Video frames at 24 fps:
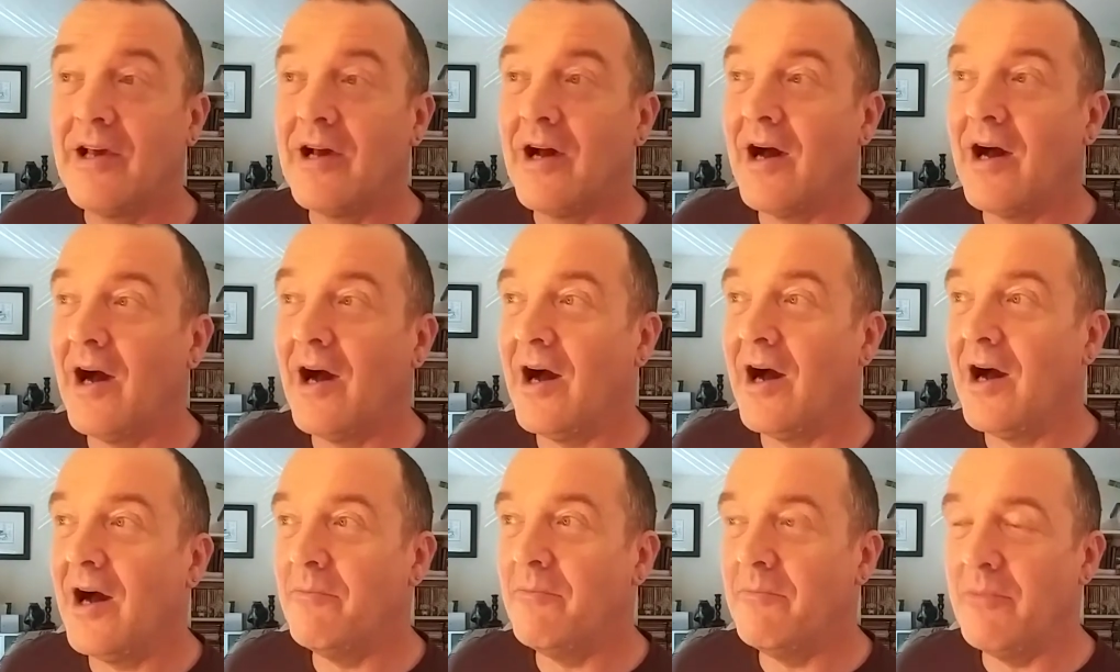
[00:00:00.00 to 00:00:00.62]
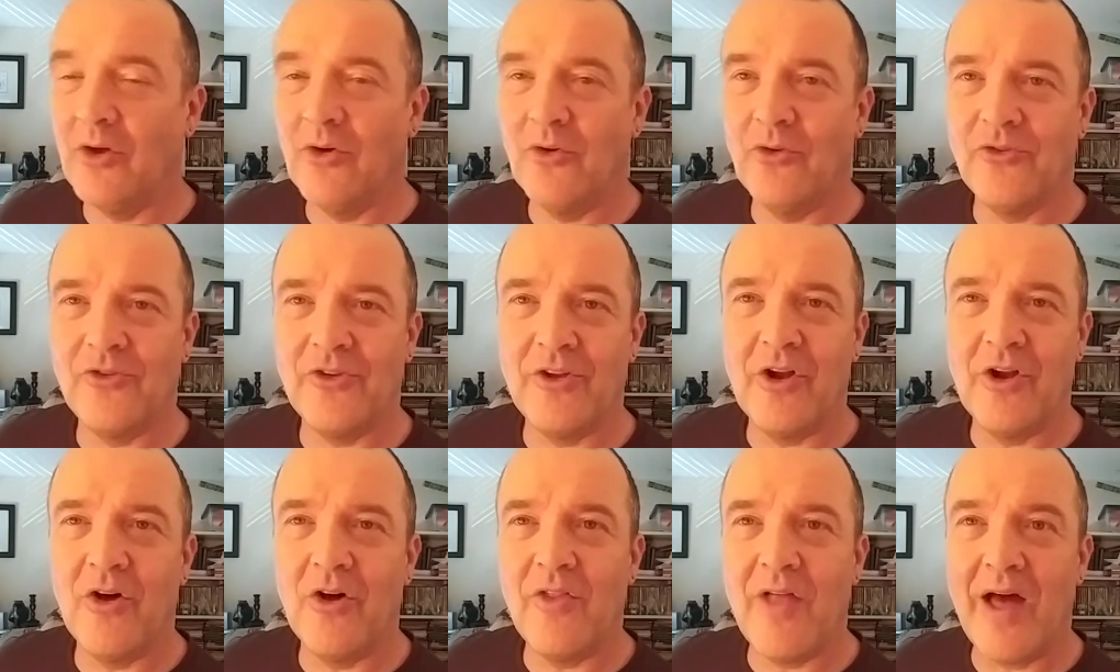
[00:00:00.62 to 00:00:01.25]
Mills
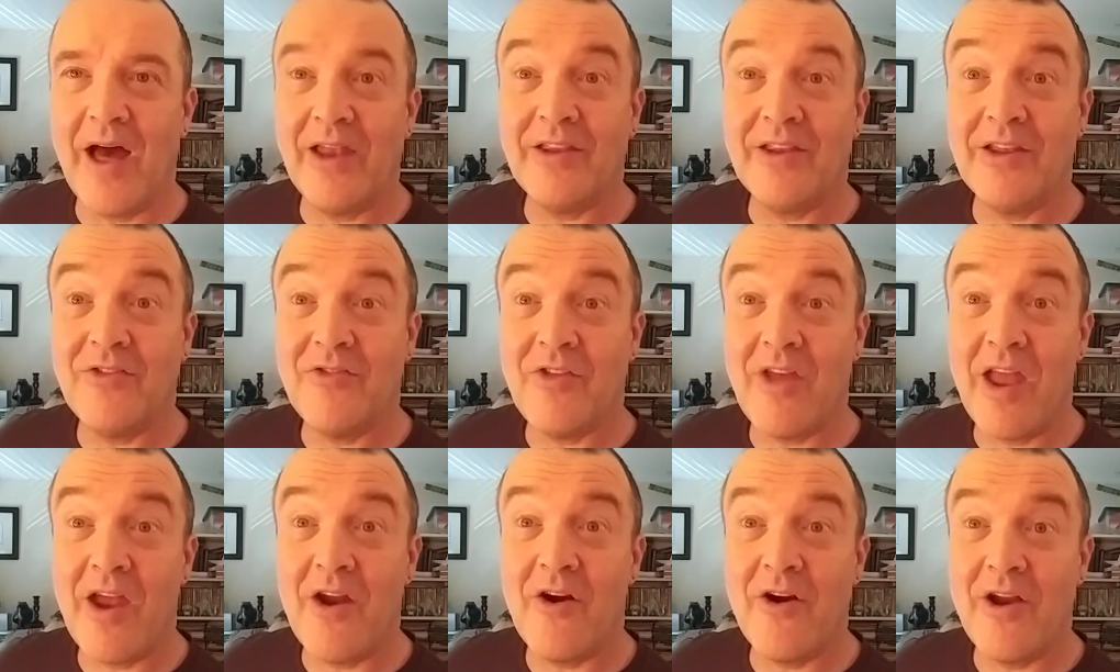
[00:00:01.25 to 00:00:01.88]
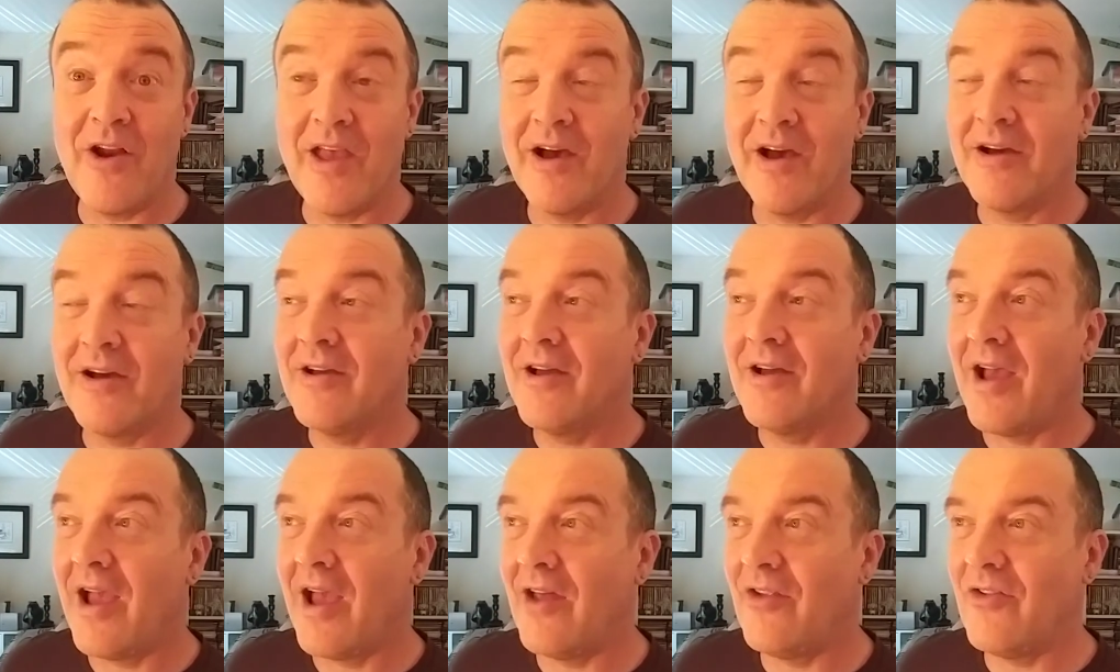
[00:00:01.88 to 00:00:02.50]
and all that in the area,
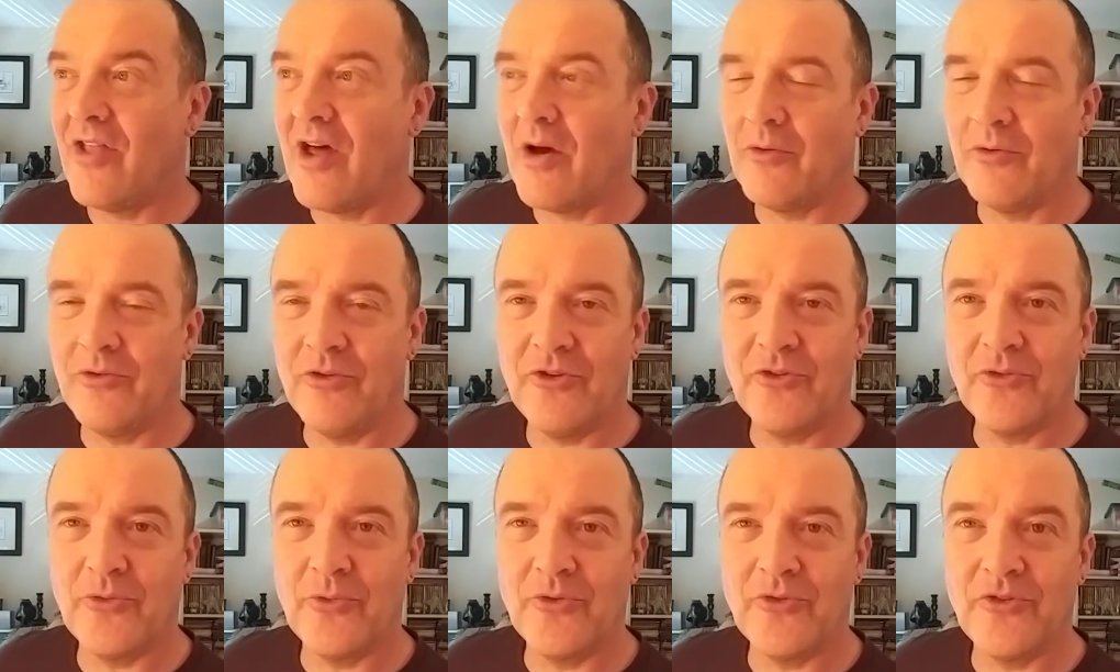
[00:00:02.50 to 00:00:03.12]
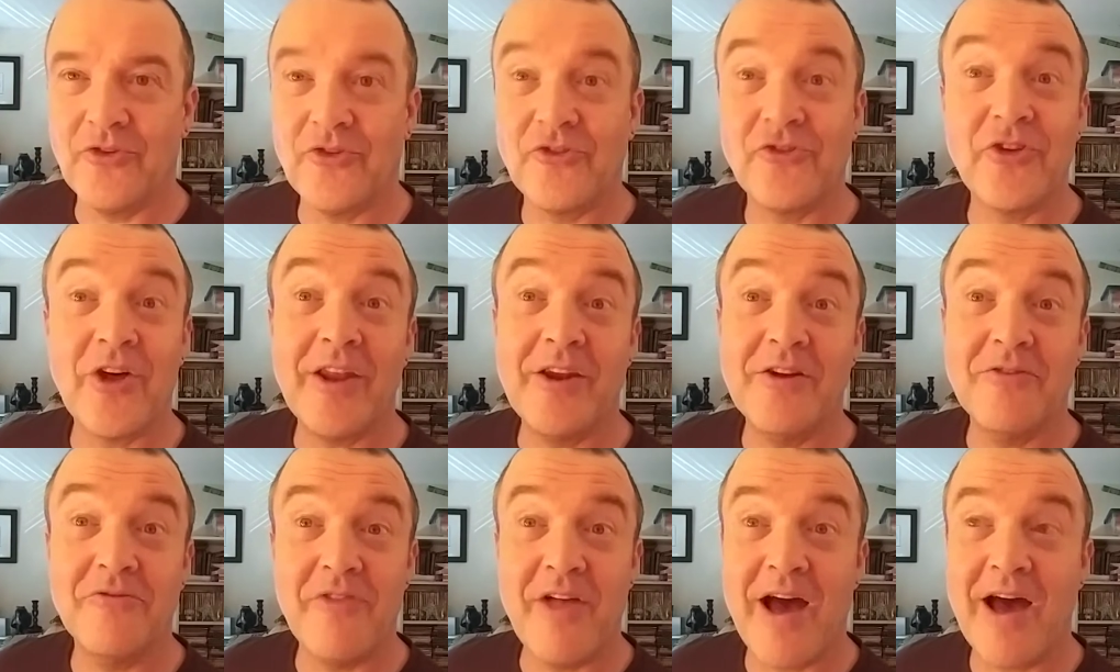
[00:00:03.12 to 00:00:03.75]
and that this was a
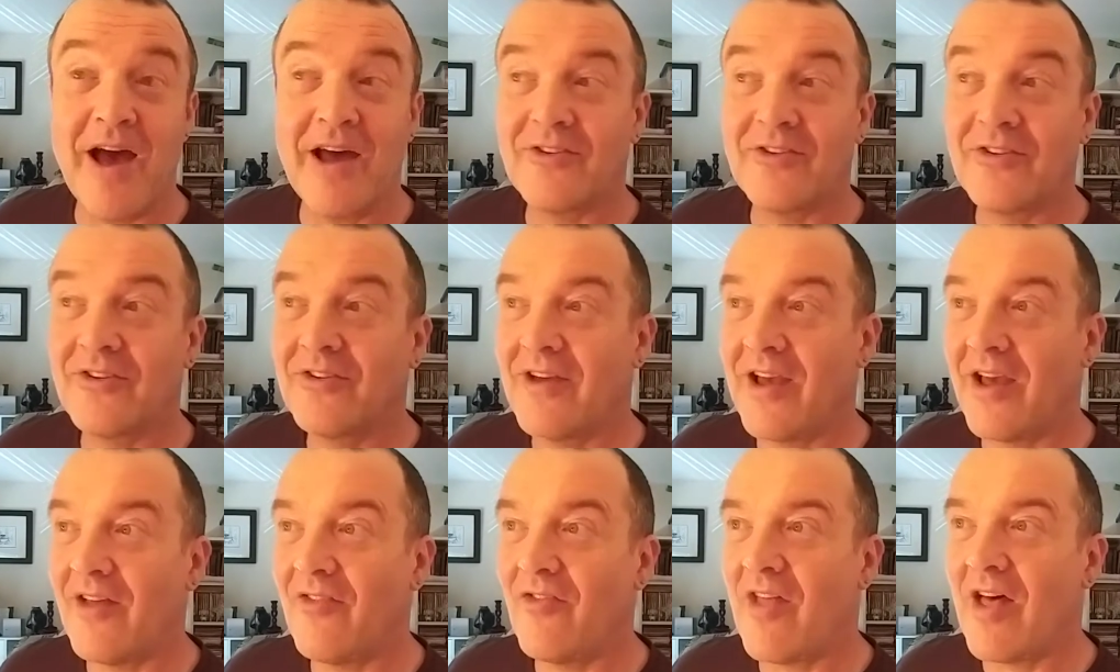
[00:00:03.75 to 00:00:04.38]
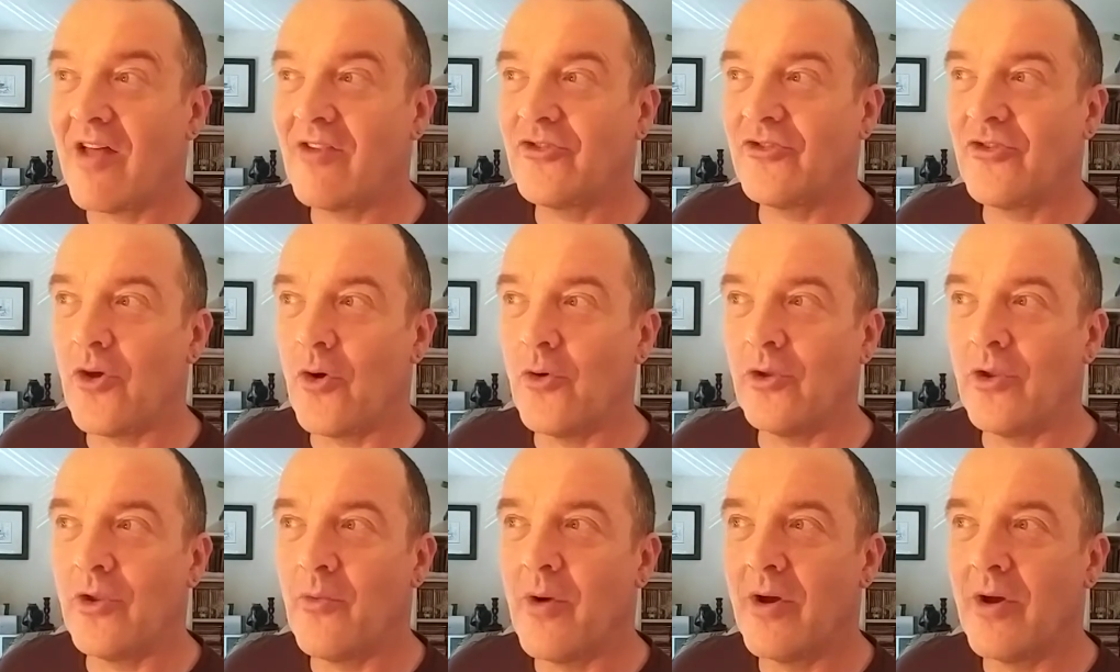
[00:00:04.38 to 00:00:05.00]
son of that, and that's the
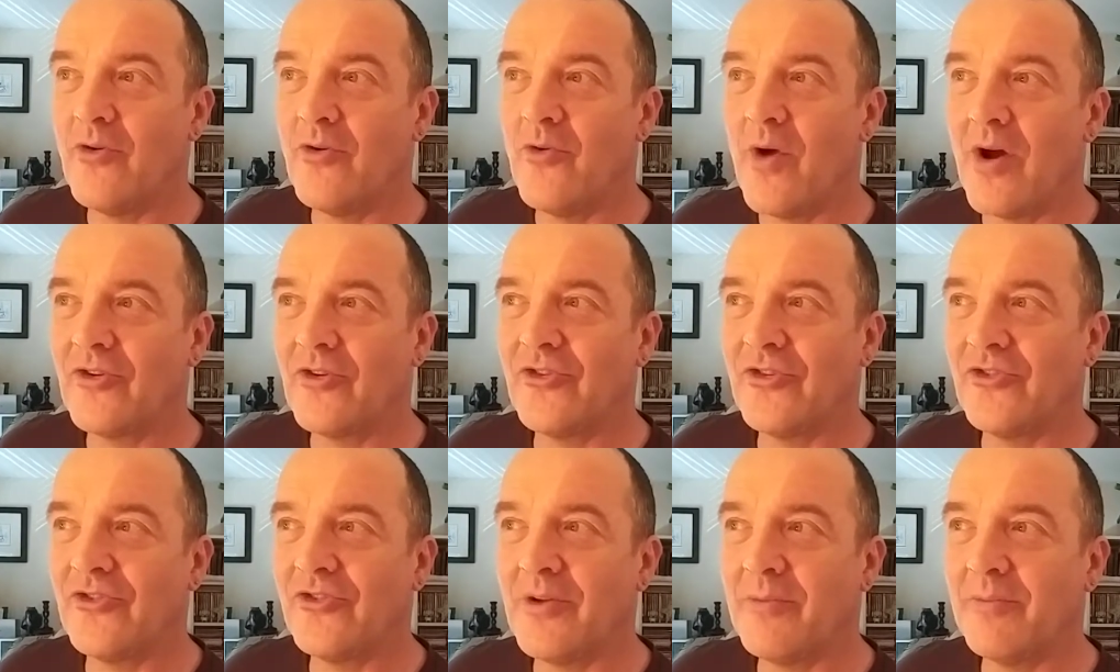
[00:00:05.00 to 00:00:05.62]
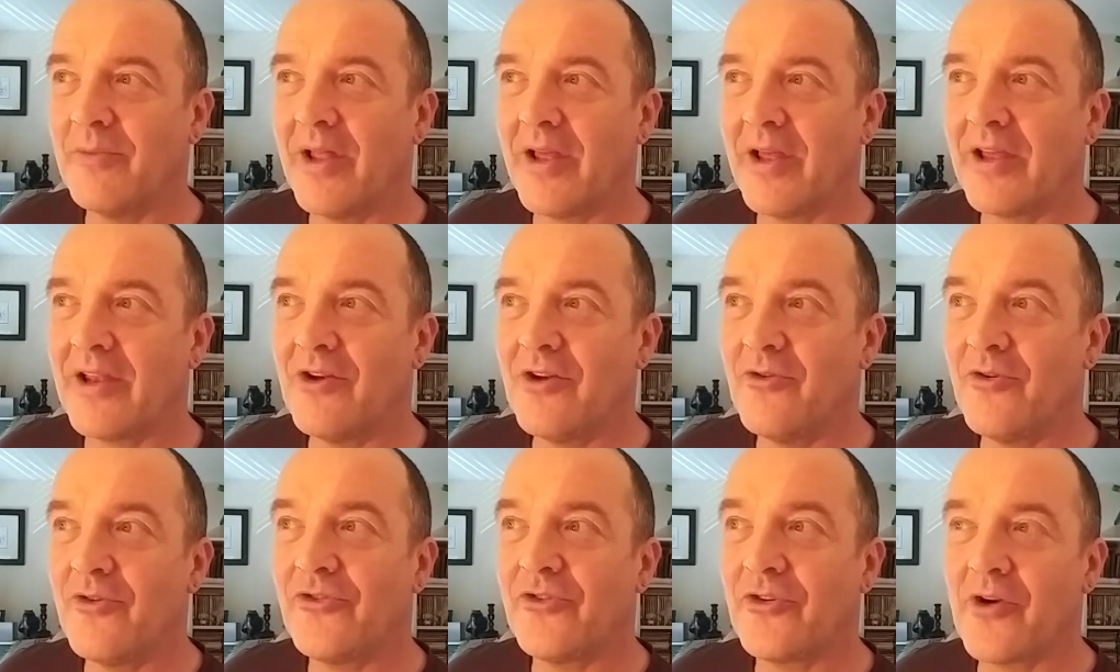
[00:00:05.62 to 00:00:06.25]
only one who actually seemed like an
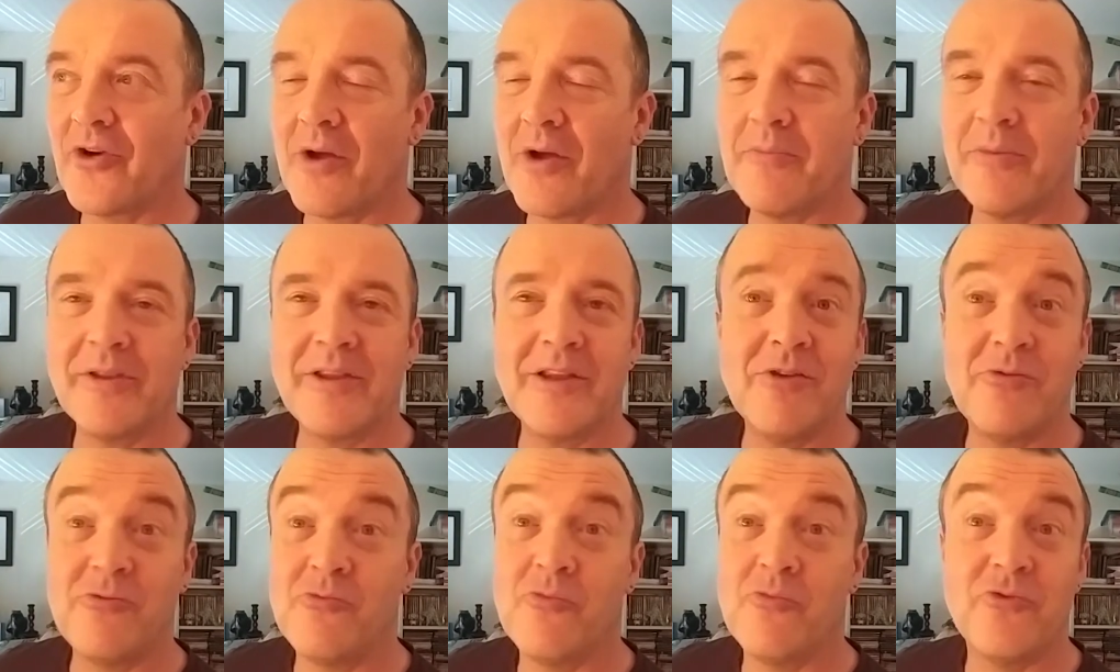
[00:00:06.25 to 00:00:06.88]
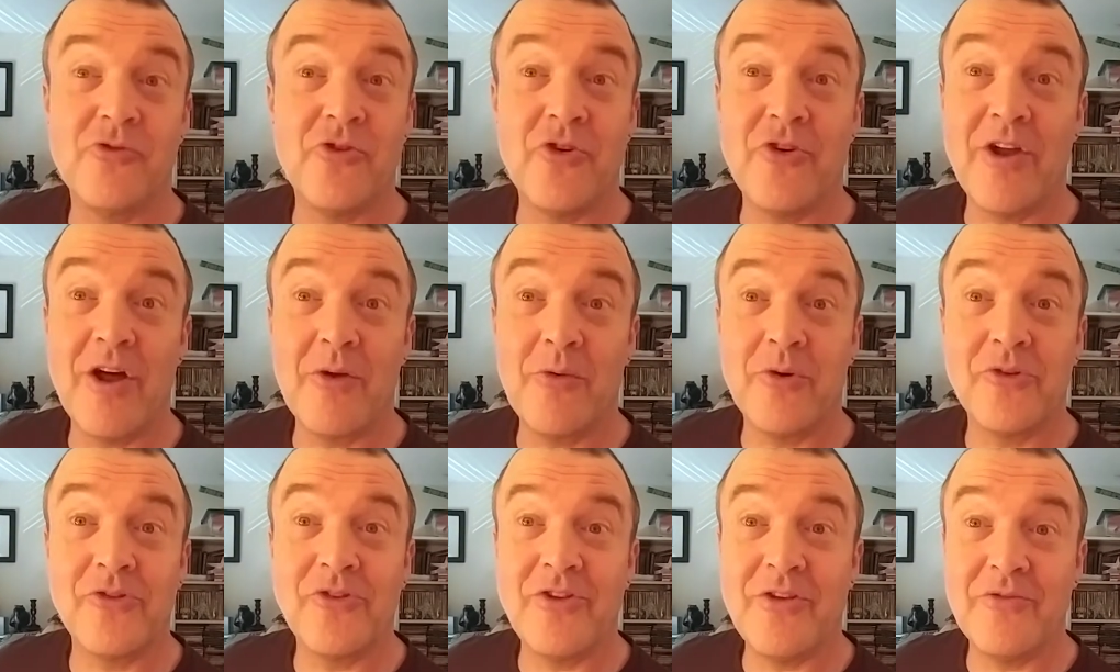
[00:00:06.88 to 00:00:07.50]
aristocrat, but it turned out
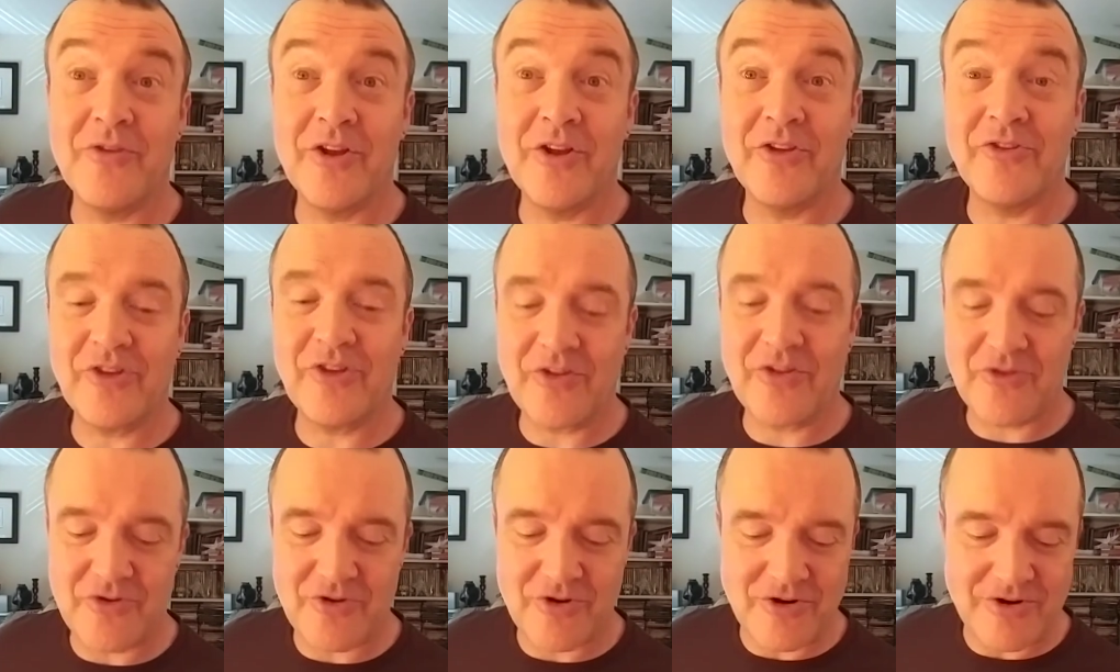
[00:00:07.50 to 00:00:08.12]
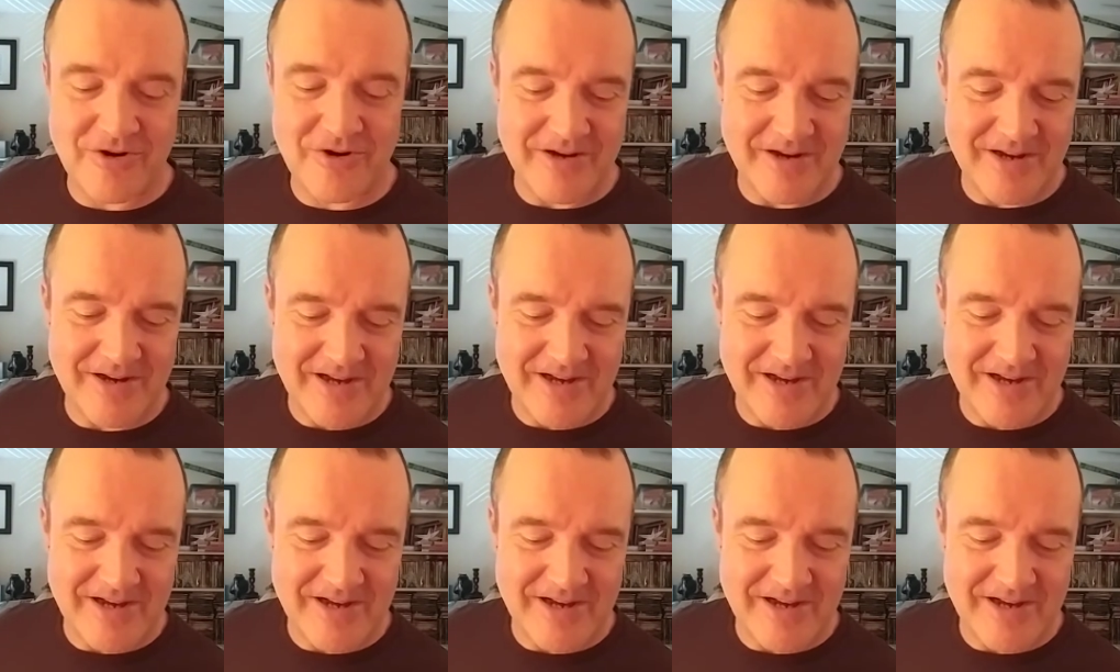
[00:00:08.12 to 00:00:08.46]
it wasn't even a Southerner.